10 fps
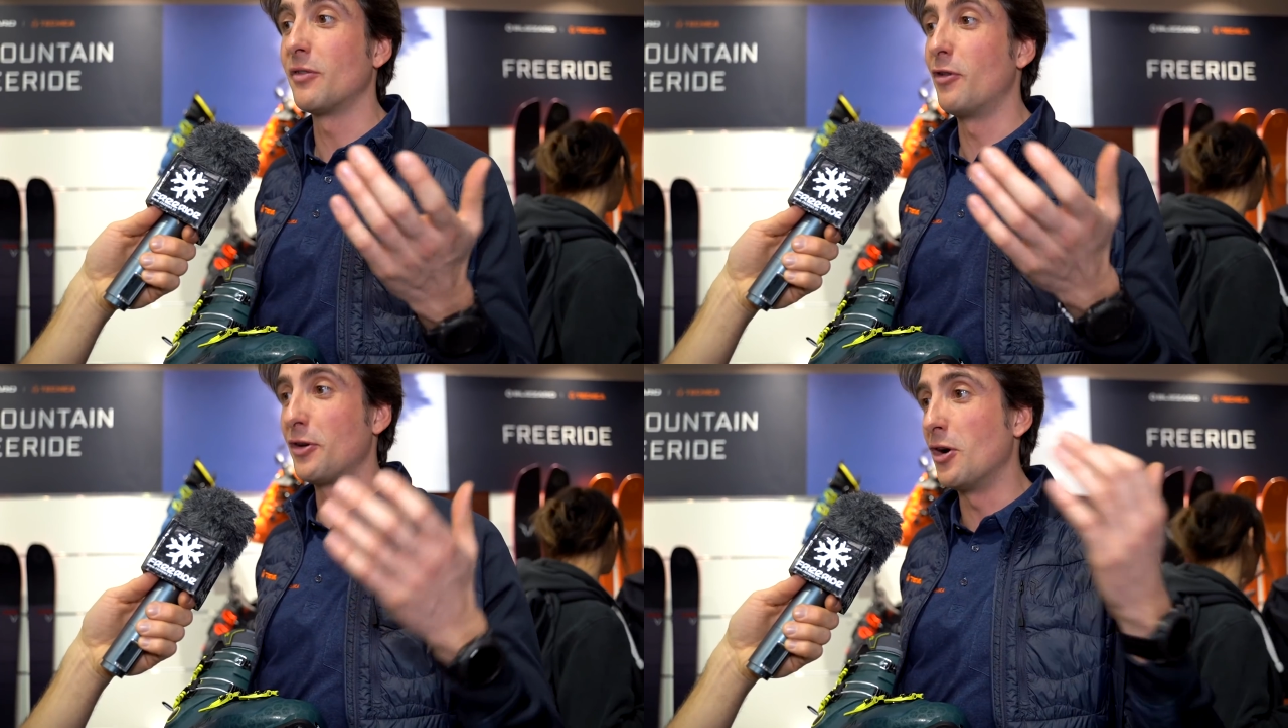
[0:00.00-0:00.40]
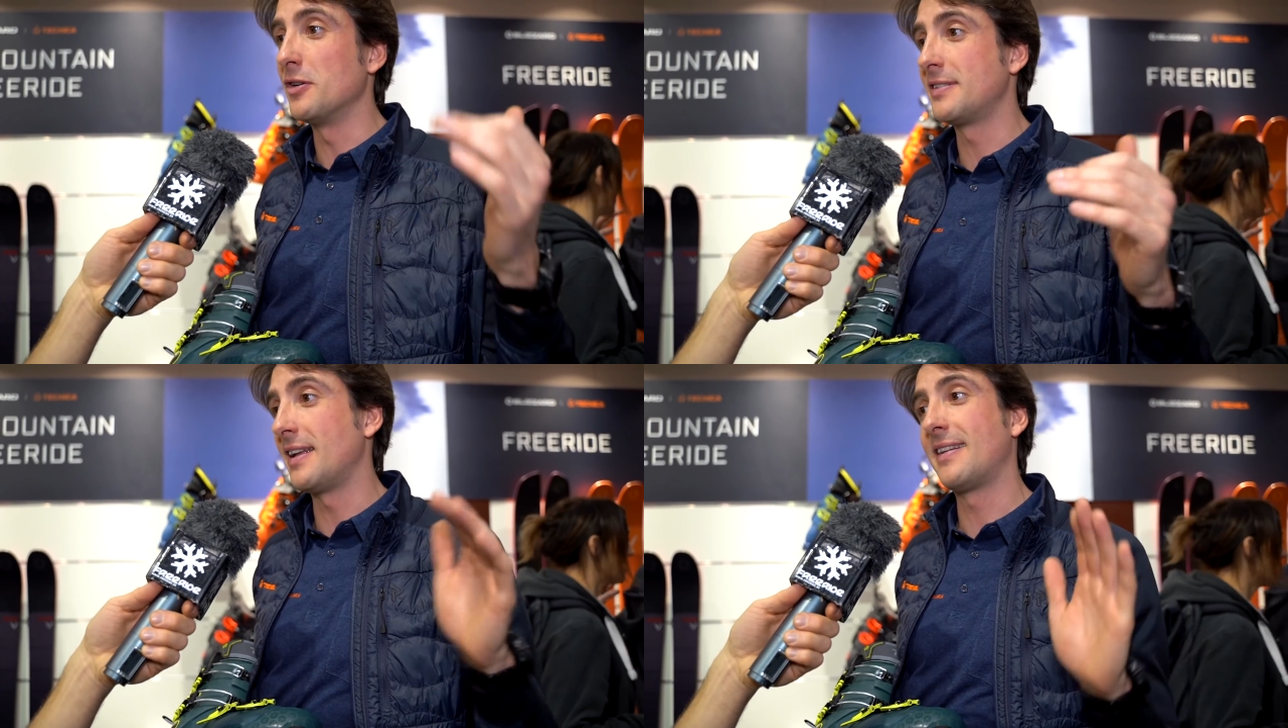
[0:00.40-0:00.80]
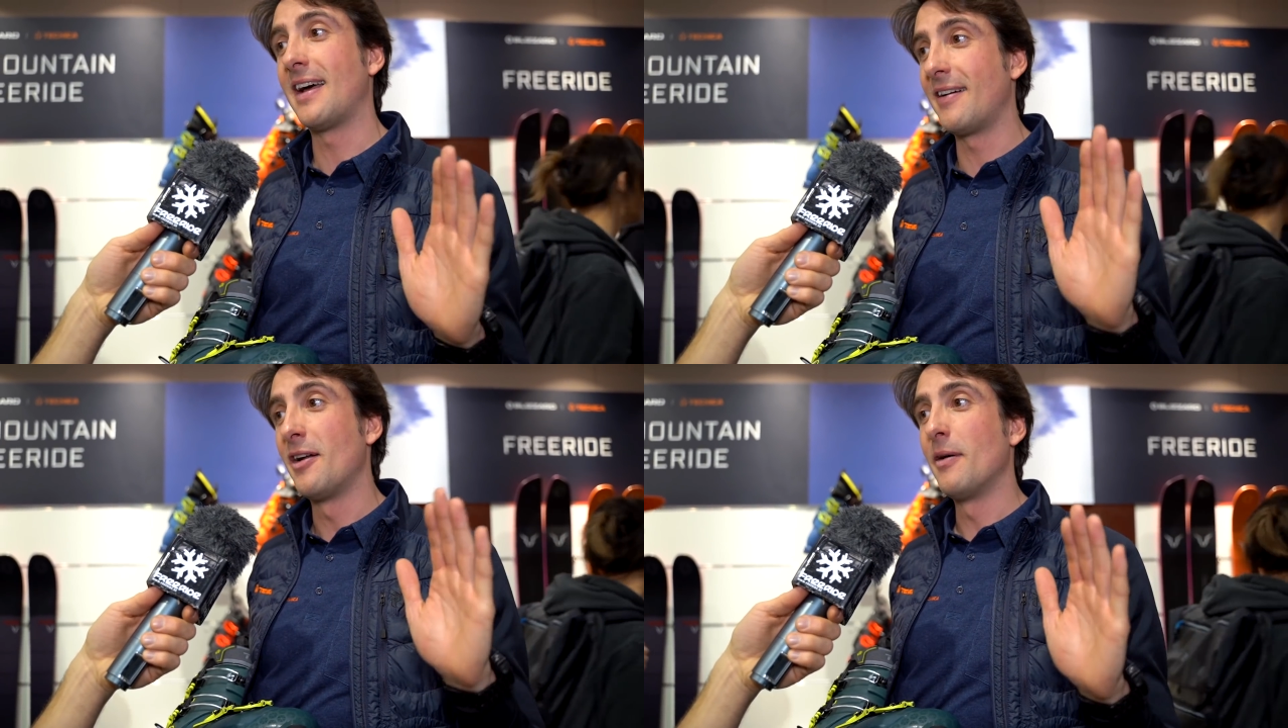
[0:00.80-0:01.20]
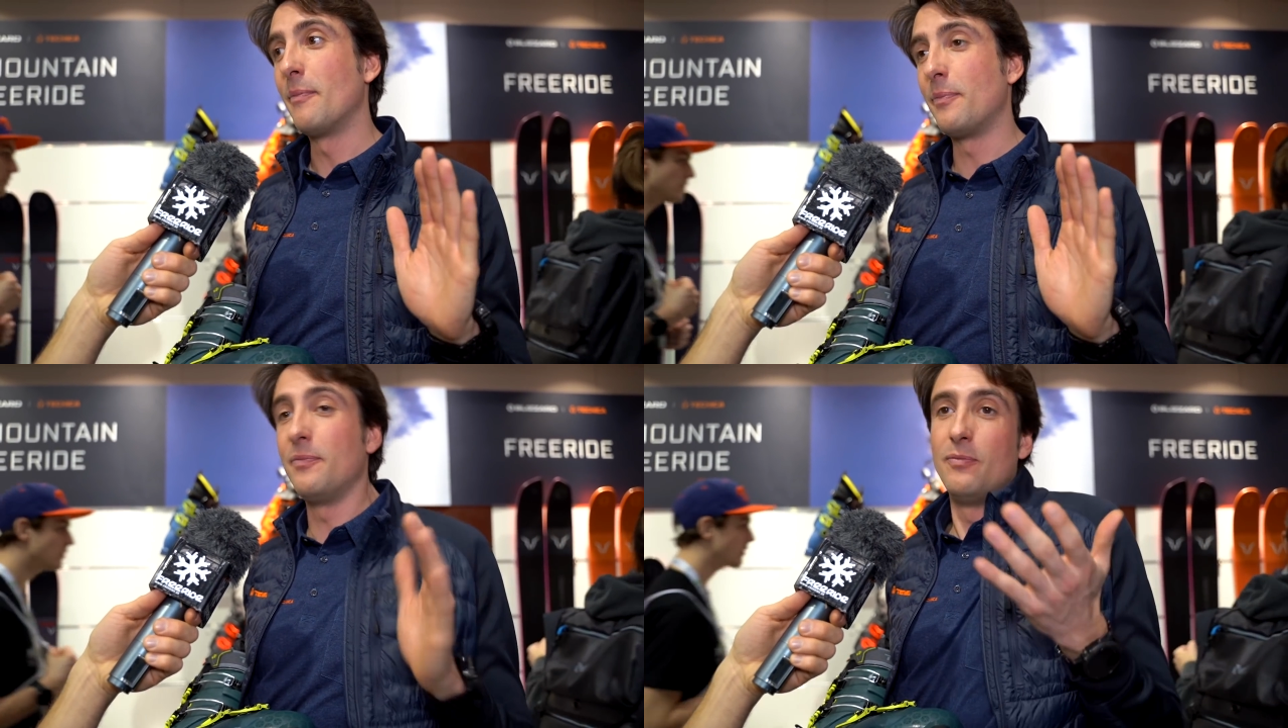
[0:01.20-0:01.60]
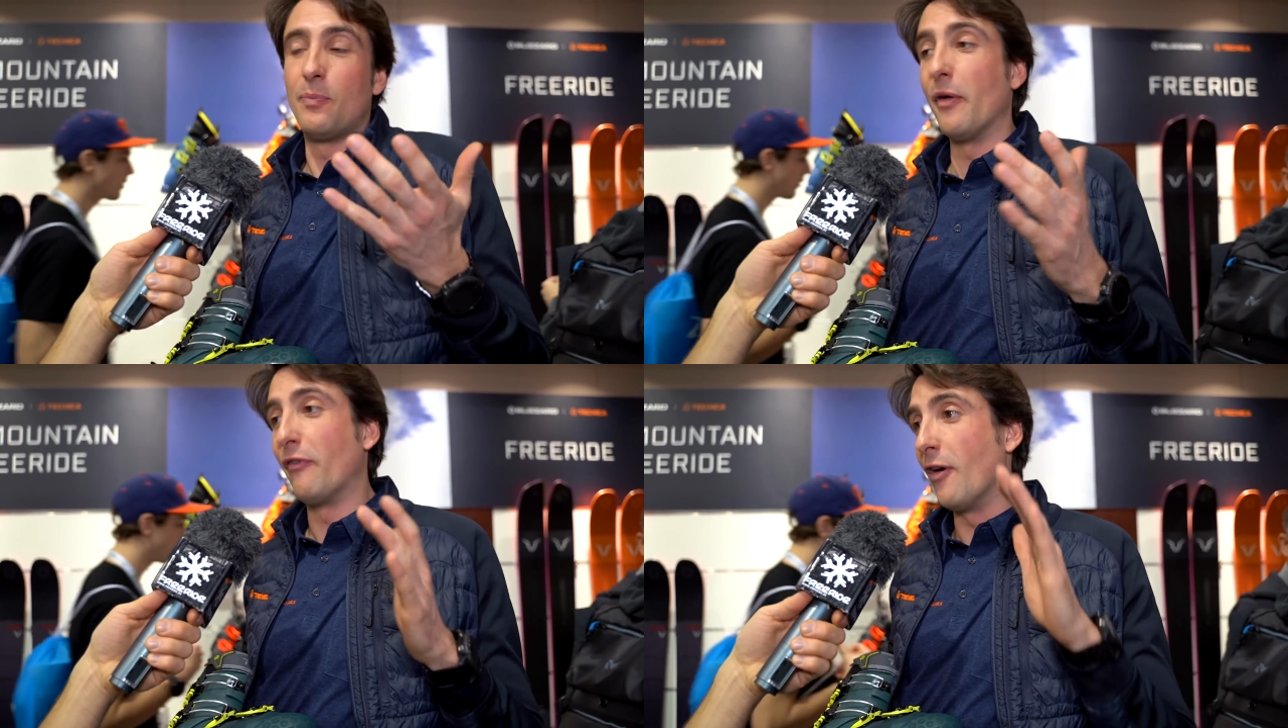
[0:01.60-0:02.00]
for those that are
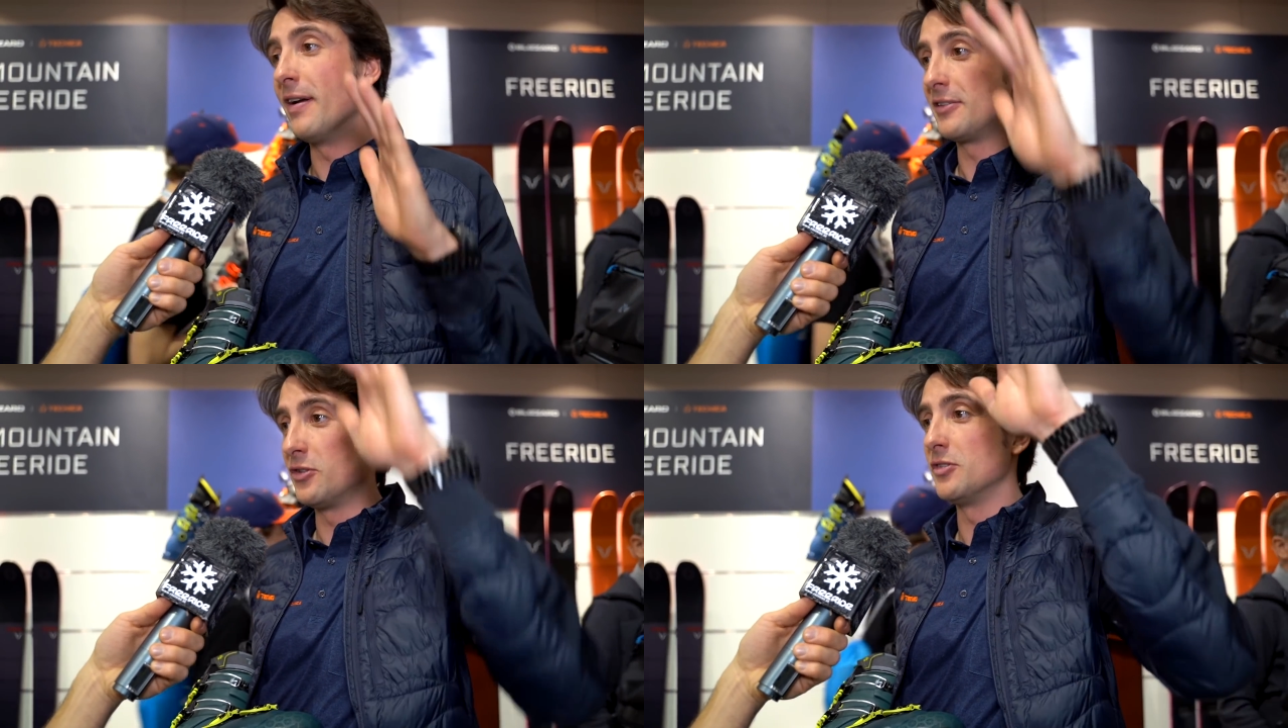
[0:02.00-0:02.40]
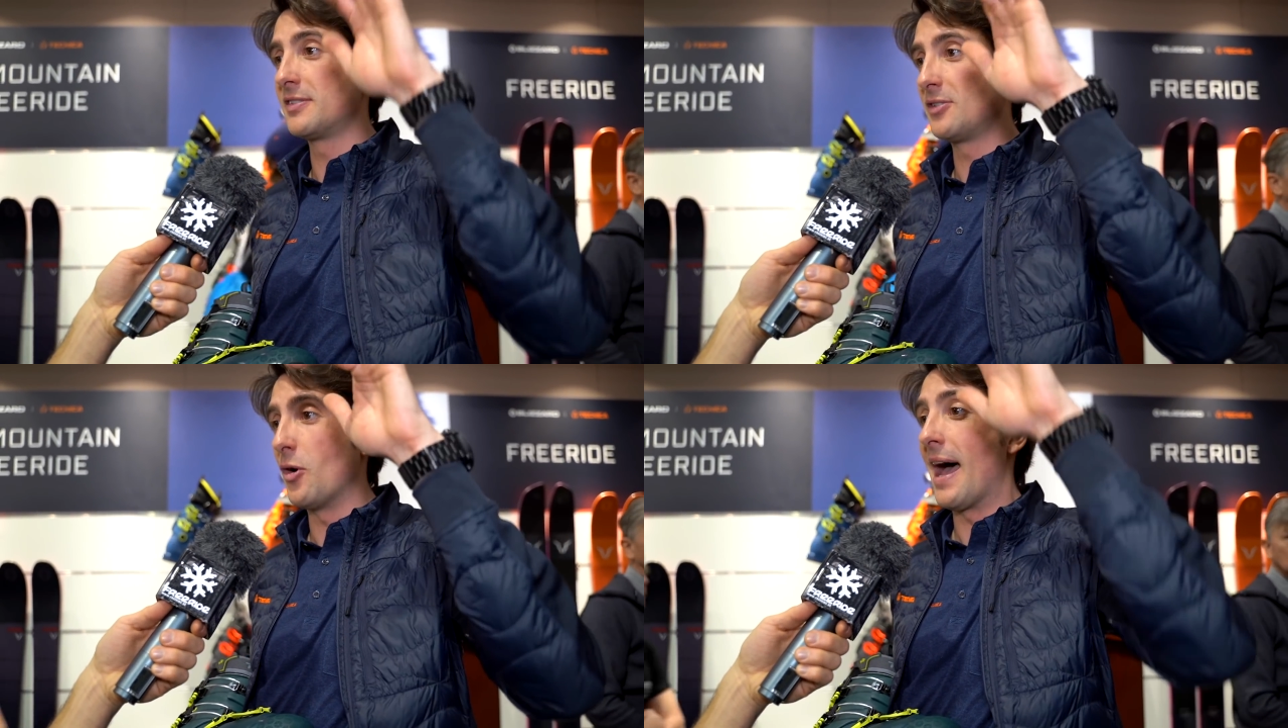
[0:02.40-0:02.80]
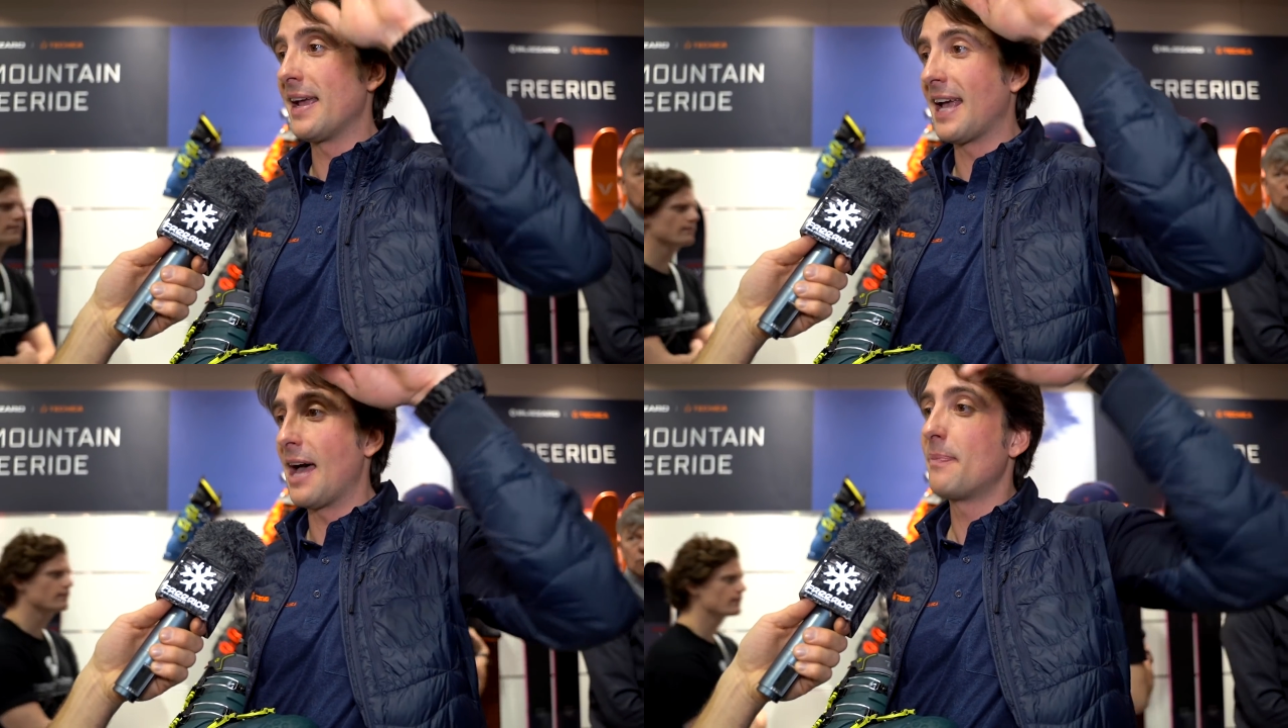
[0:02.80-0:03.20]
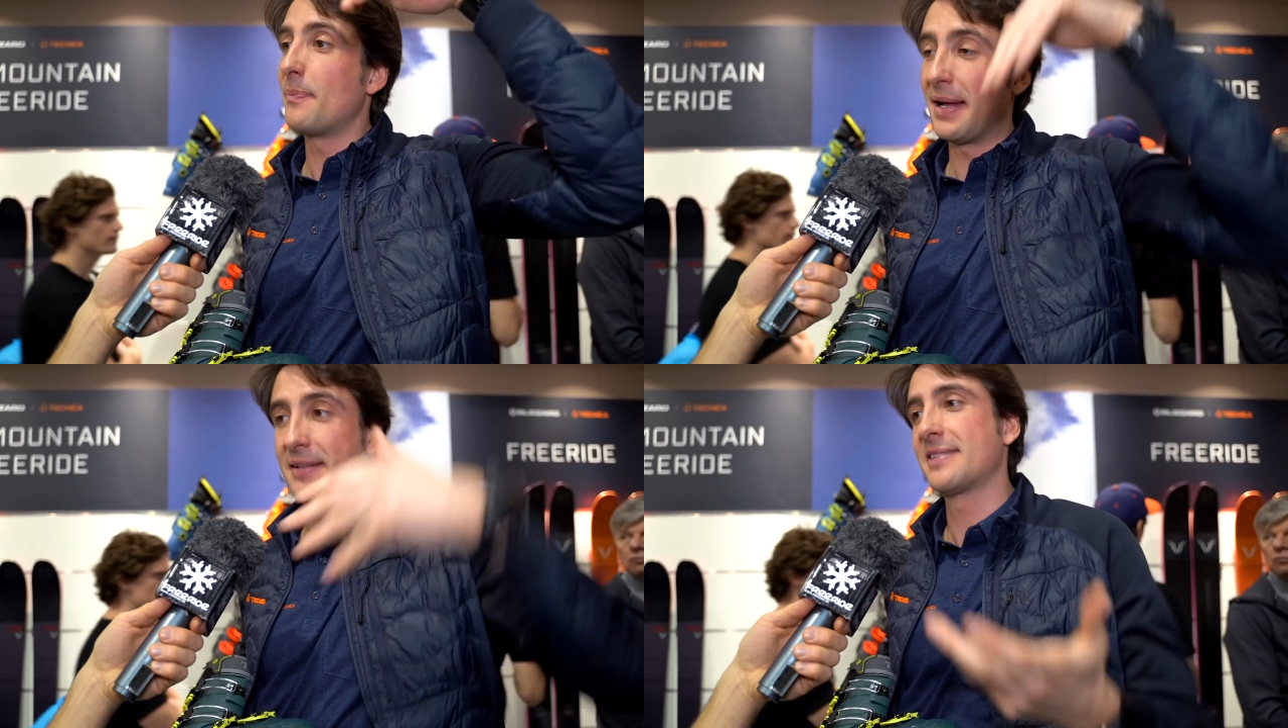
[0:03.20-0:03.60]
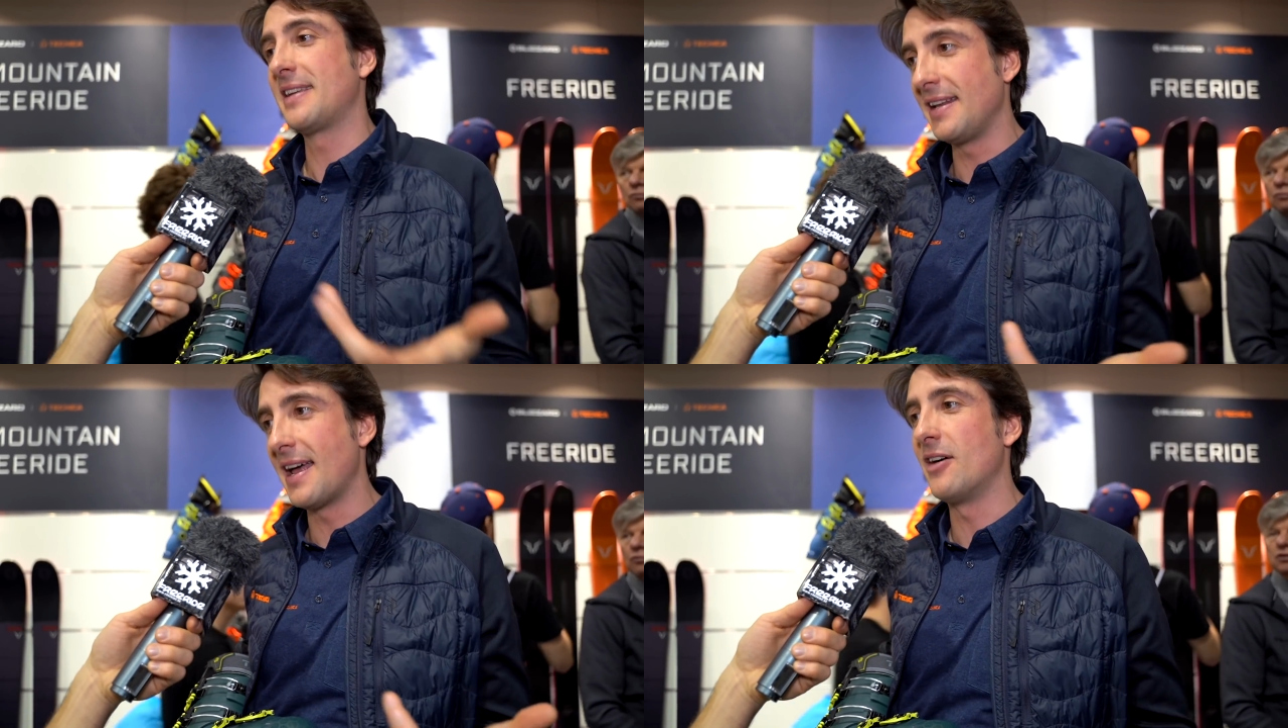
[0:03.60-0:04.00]
preferring to hike up but
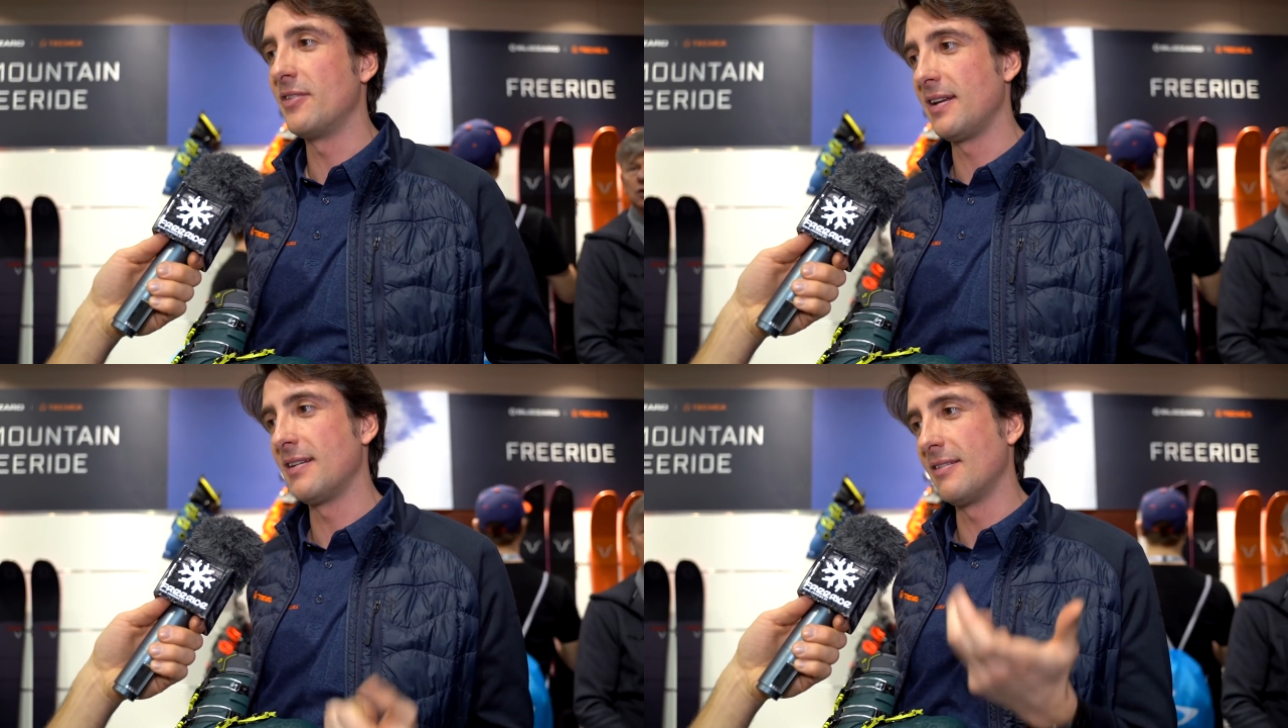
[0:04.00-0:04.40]
ski down